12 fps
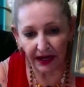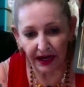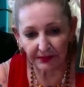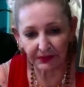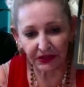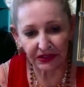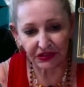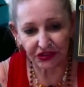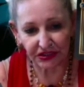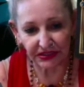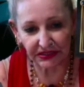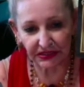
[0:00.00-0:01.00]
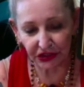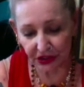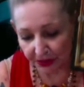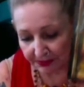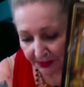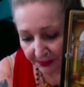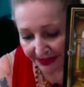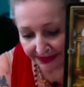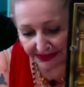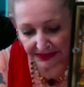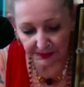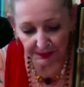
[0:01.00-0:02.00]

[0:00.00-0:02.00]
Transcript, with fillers: I'm going to just, you know, I'm going to make these